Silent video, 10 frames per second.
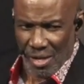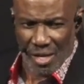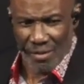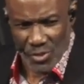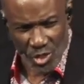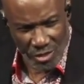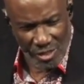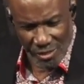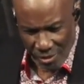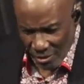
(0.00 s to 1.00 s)
and I'm
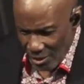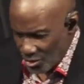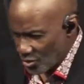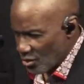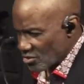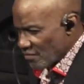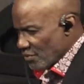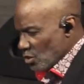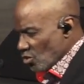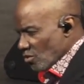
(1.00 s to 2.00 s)
talking to those of
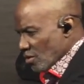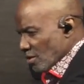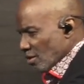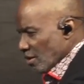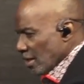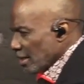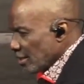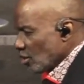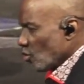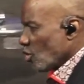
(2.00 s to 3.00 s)
you, uh,
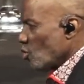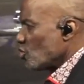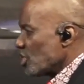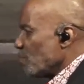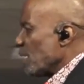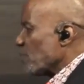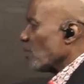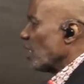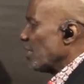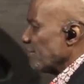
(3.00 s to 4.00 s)
you know, Gucci
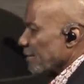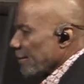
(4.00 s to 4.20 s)
people and,